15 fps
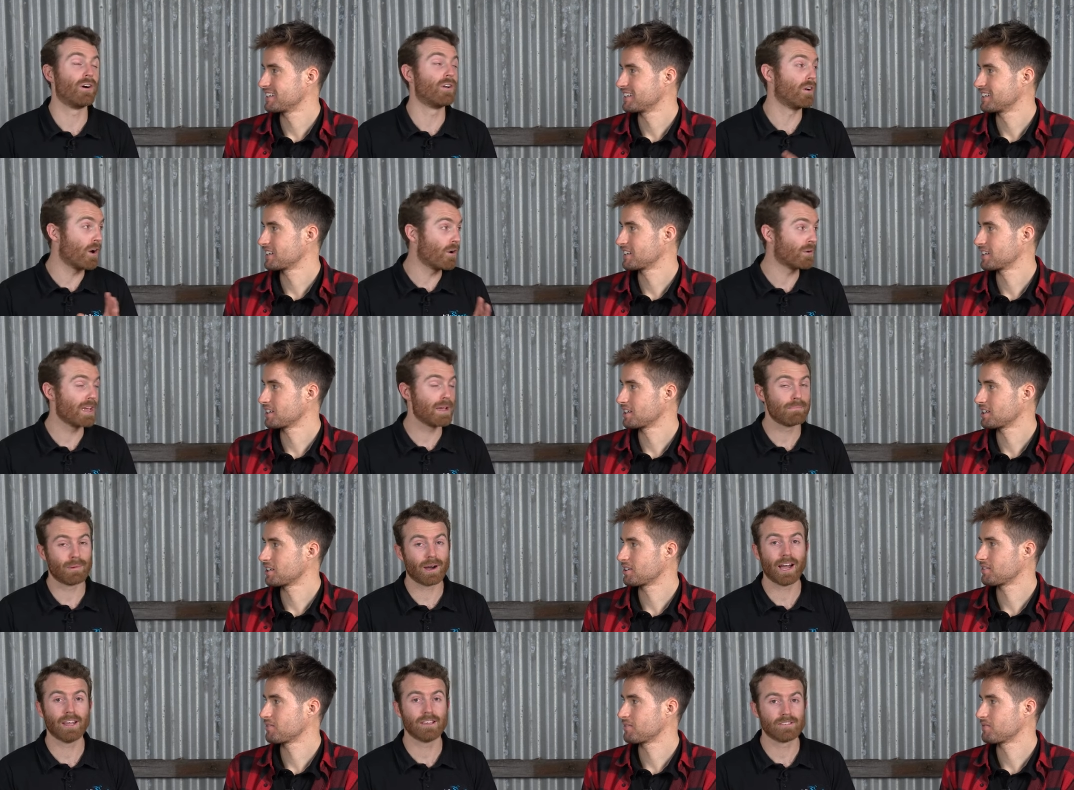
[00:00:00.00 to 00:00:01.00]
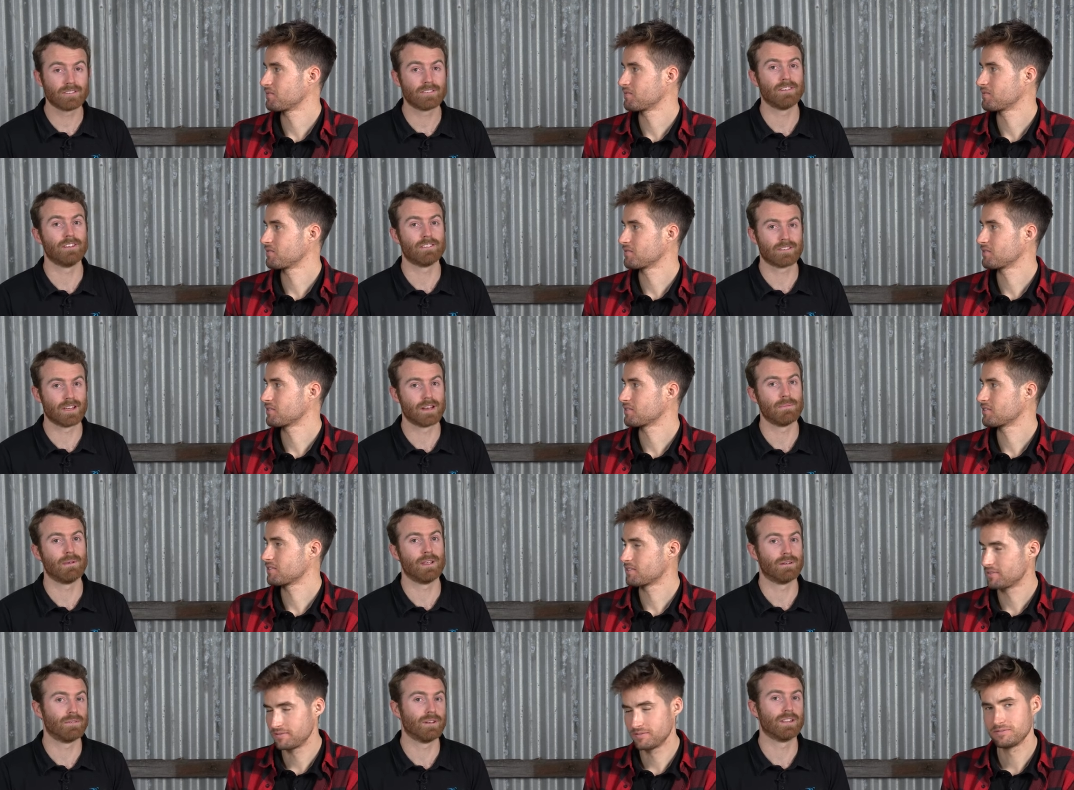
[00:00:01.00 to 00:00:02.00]
Speaker 1: on OEM bikes, it's going to
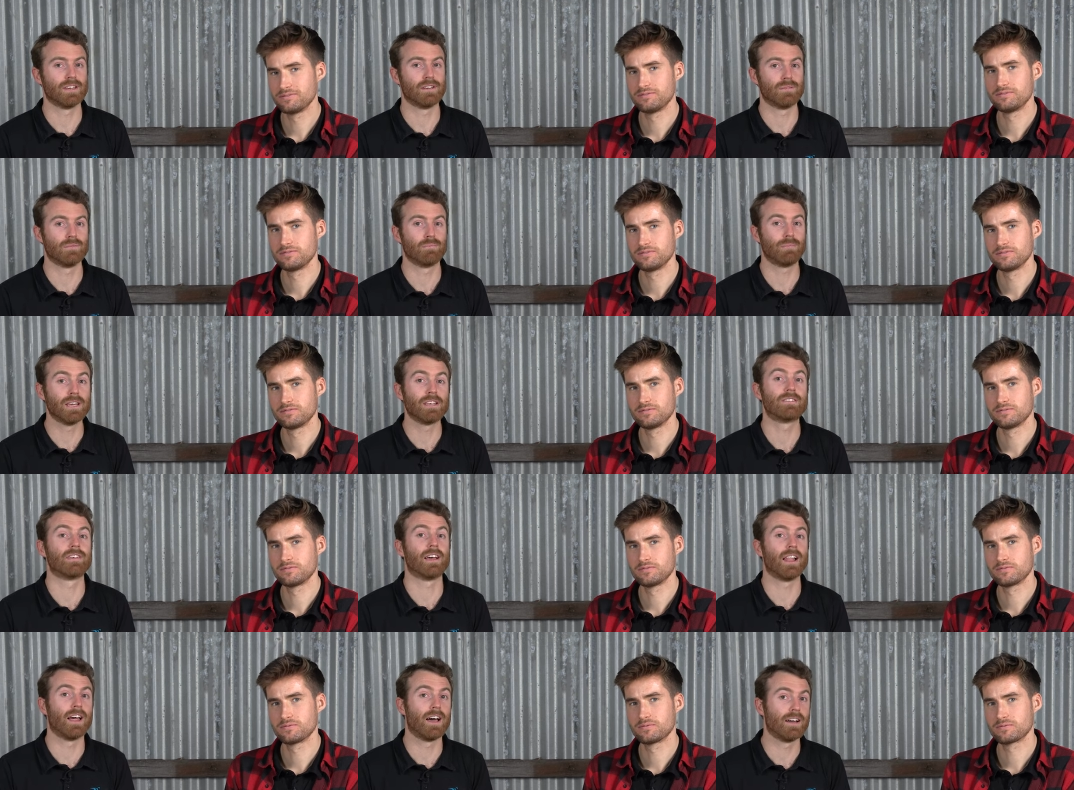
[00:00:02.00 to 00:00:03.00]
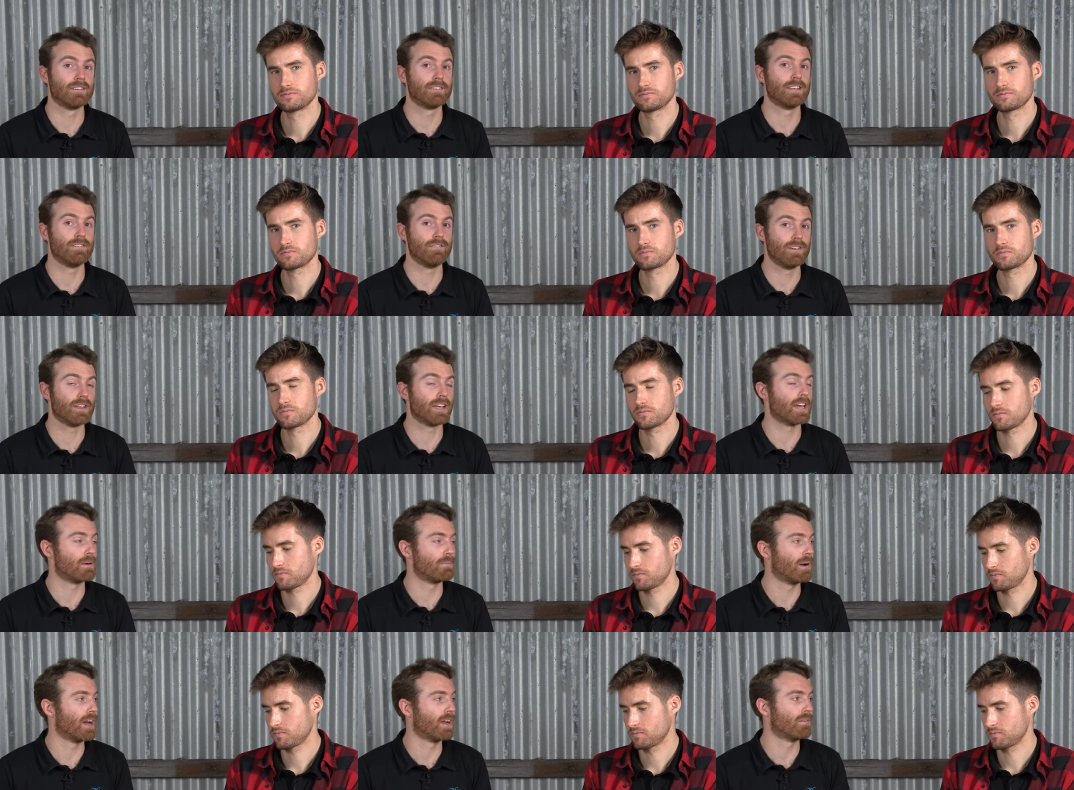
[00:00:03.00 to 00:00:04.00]
be a really big seller if you can get a
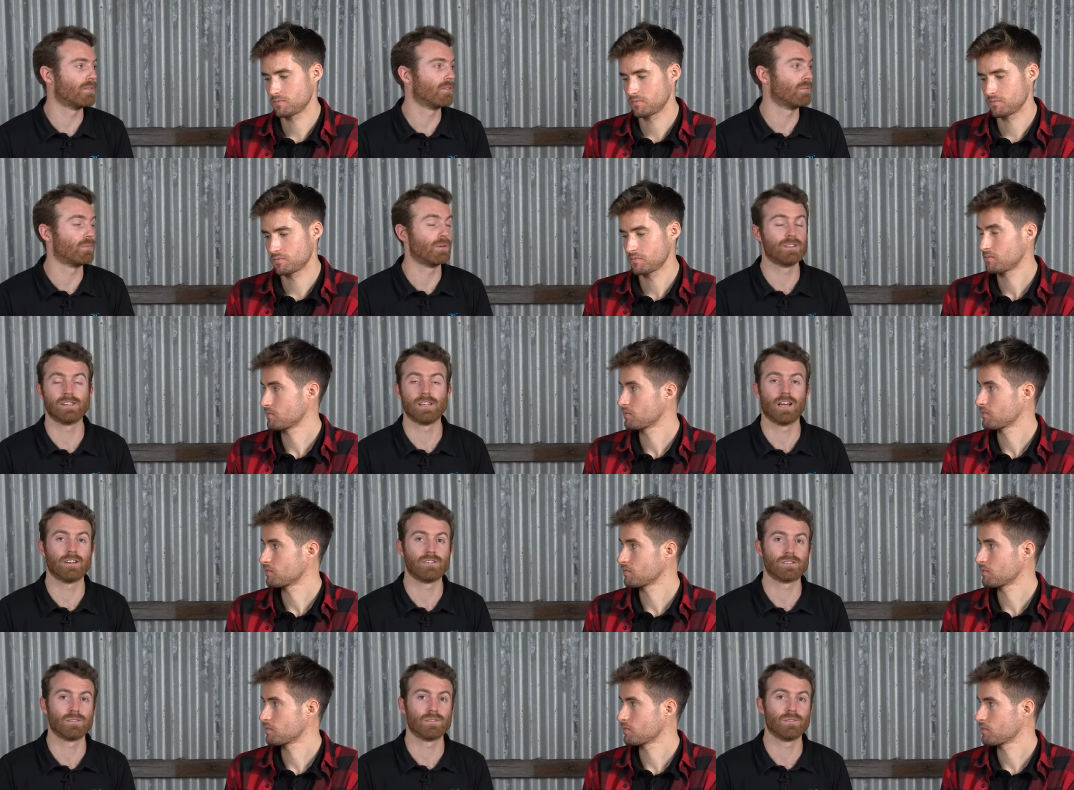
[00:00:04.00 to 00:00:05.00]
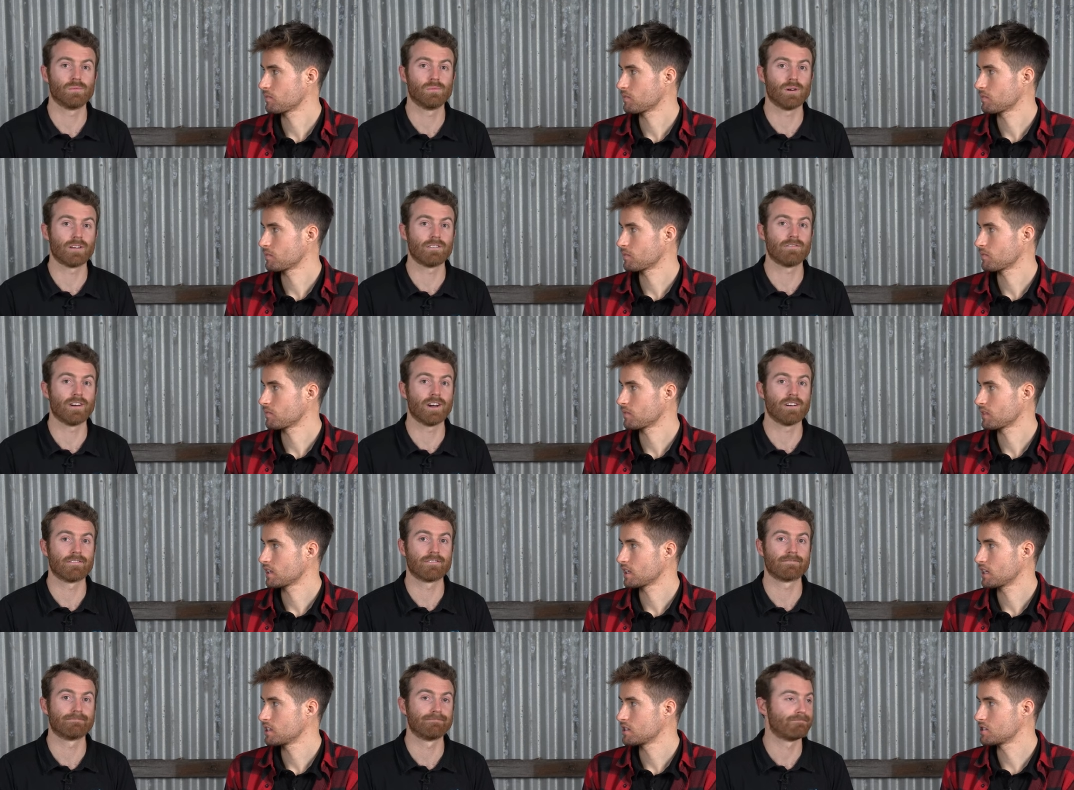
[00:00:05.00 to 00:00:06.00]
bike with, with DI2 105.
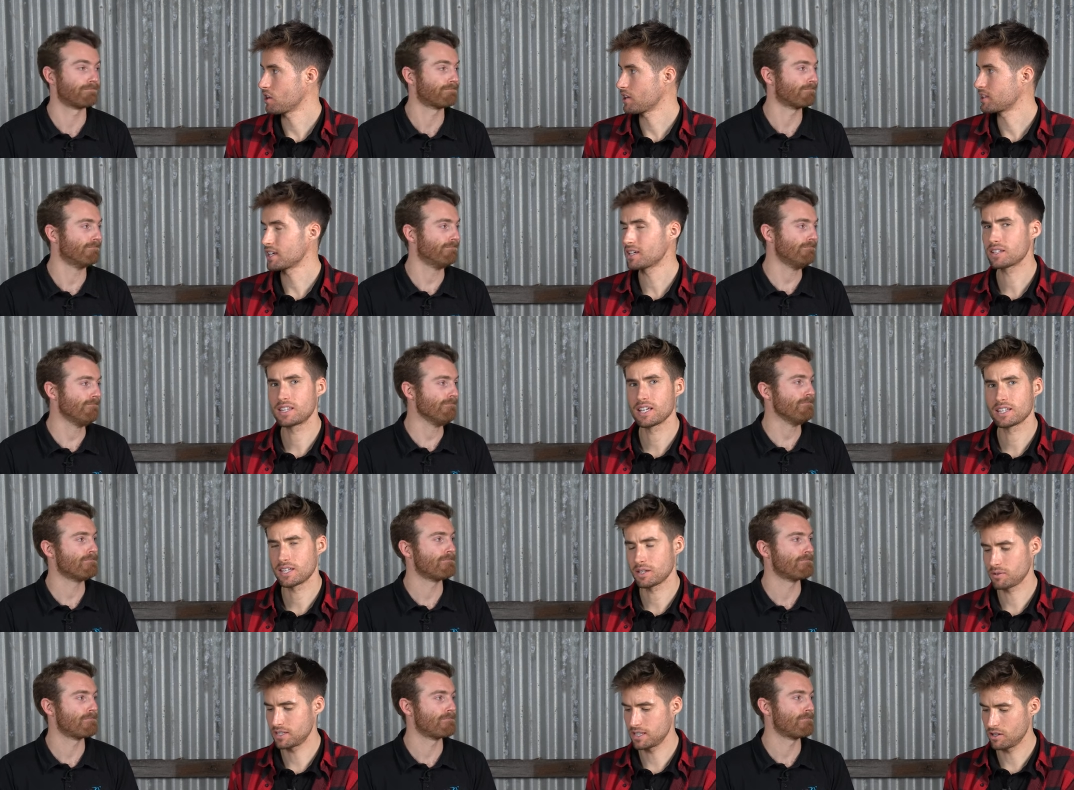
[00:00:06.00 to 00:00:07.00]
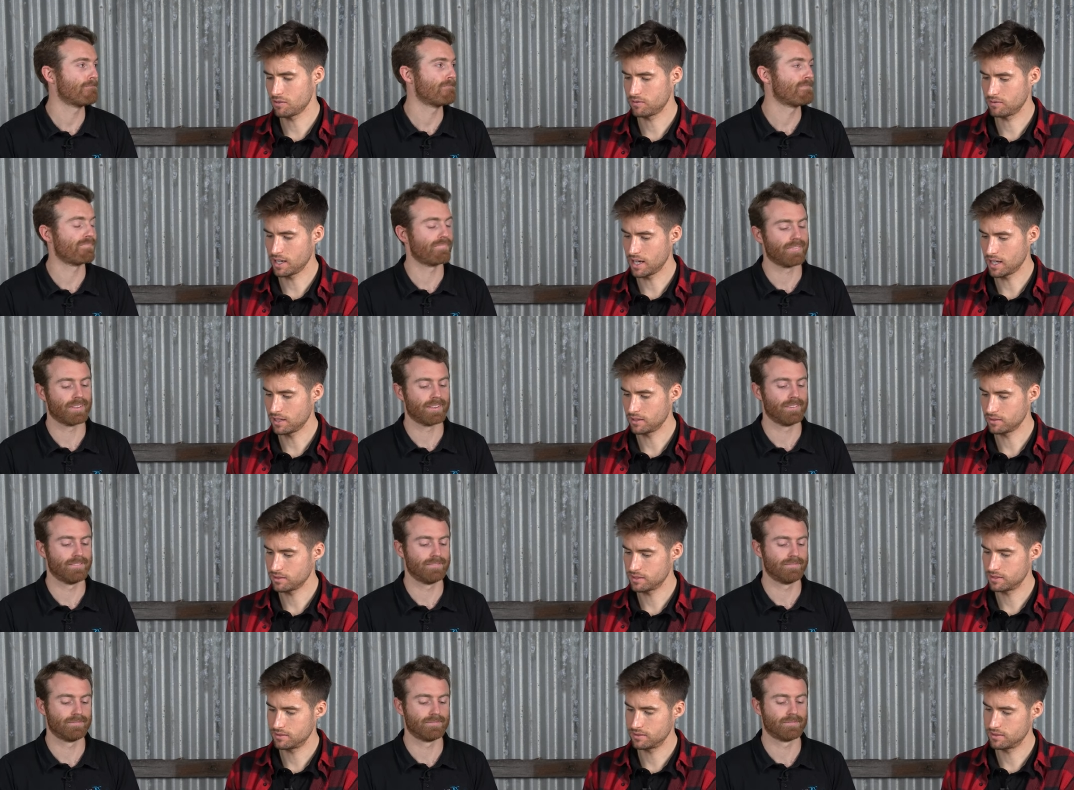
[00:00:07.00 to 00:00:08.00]
Speaker 2: So I think the thing with DO, uh,
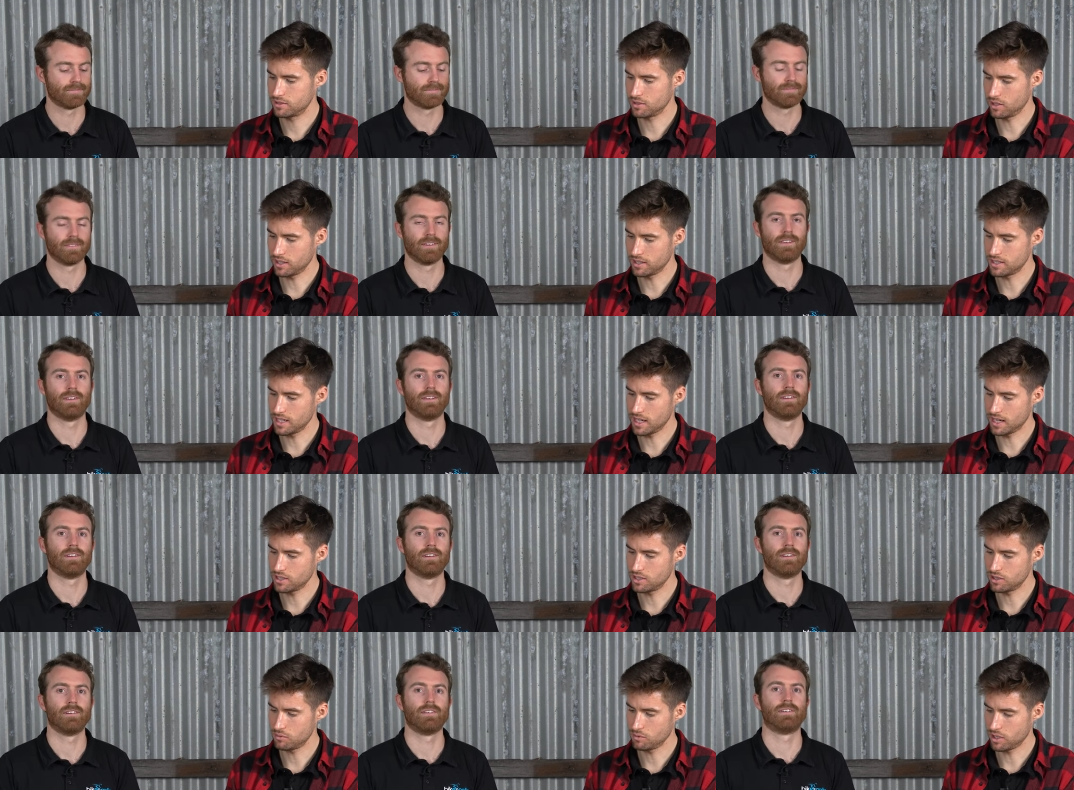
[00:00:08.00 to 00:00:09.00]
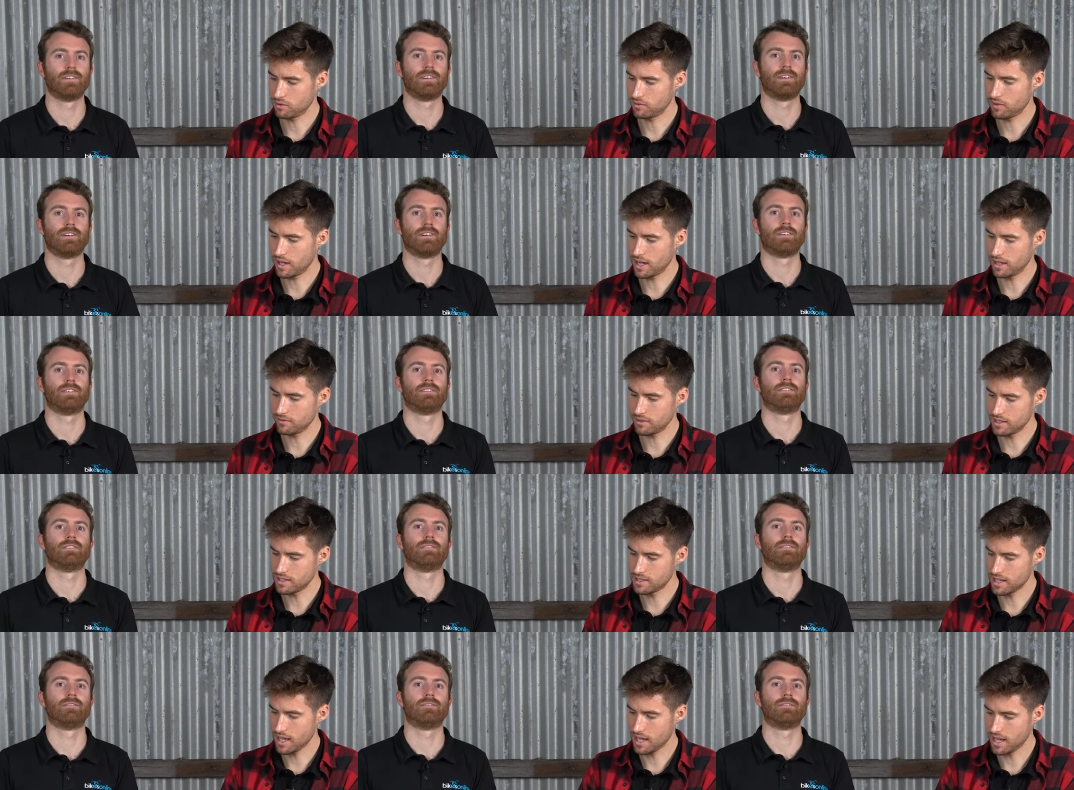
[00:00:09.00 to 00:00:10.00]
sorry, DI2 105
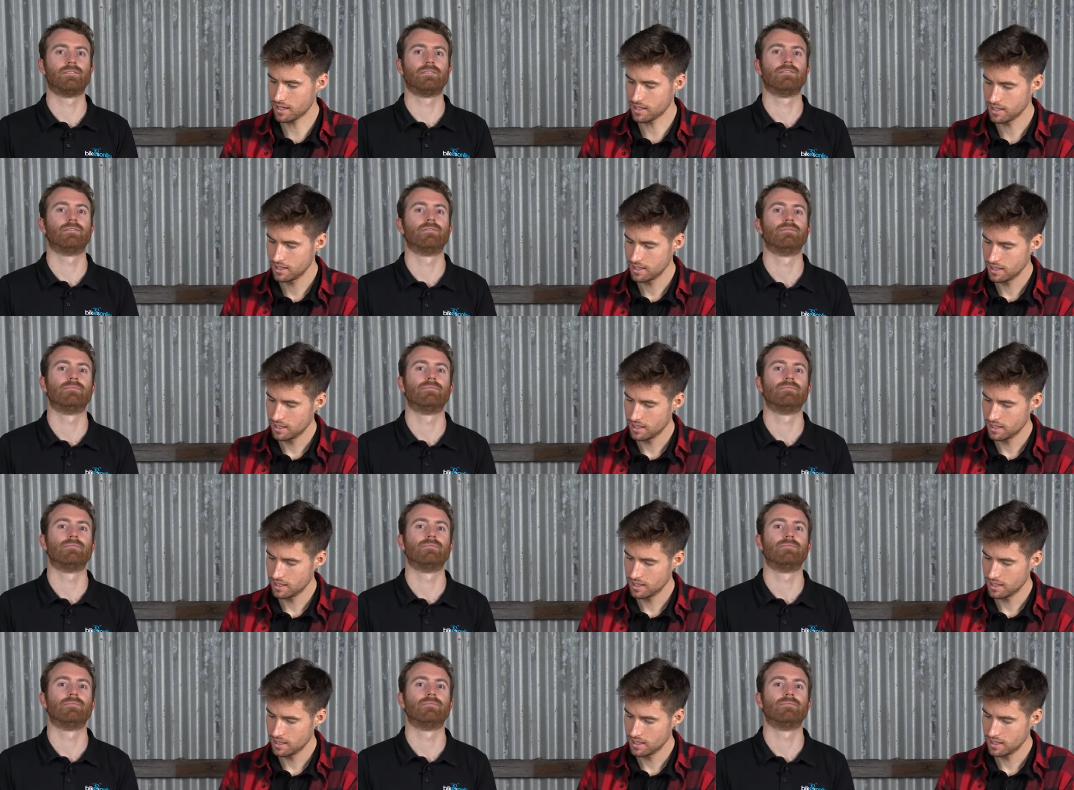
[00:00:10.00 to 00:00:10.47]
is that